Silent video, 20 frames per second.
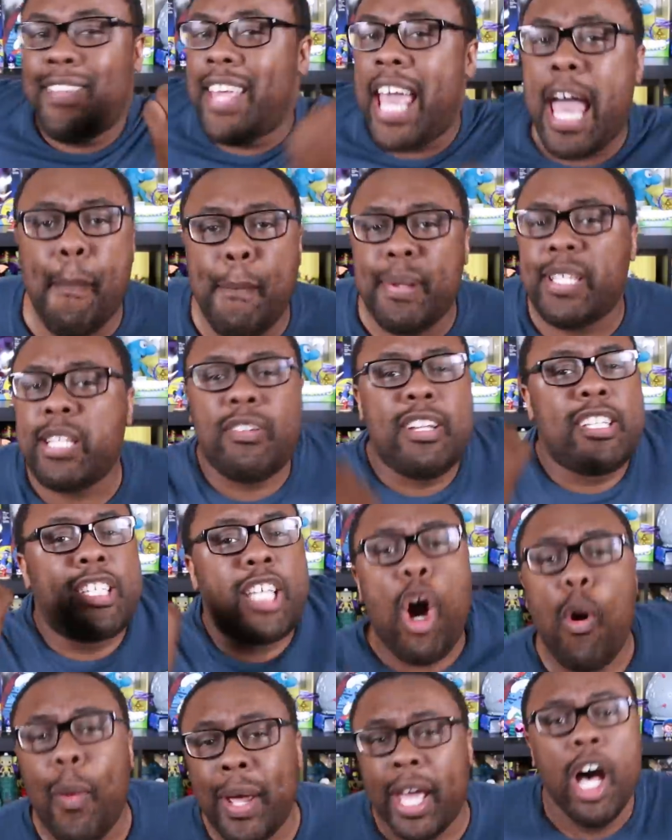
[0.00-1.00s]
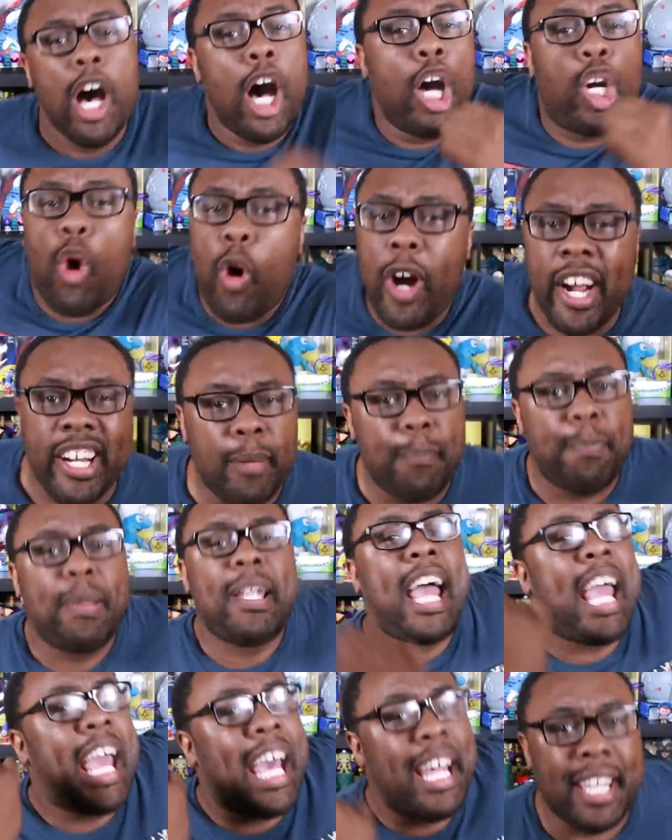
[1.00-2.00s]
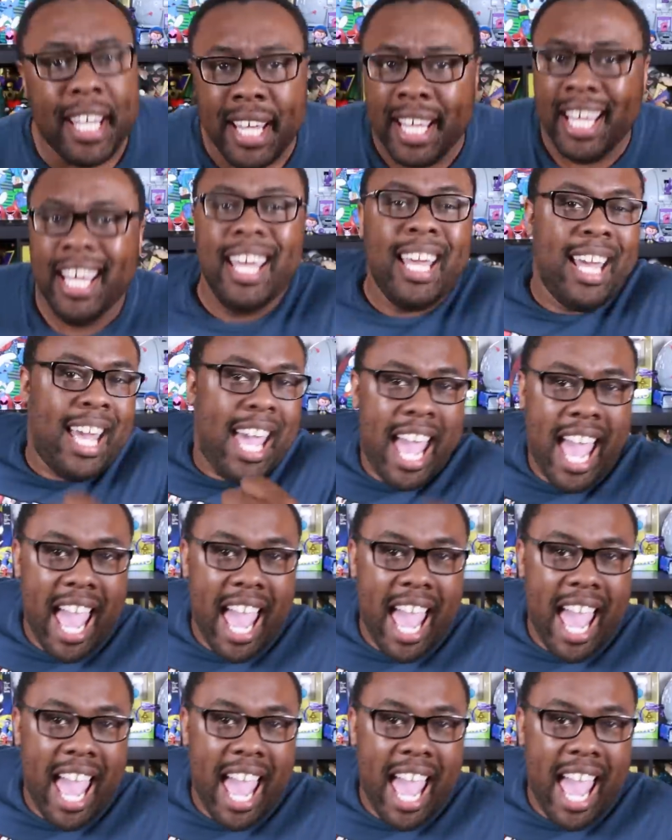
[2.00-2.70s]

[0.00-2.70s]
The episode is going according to plan.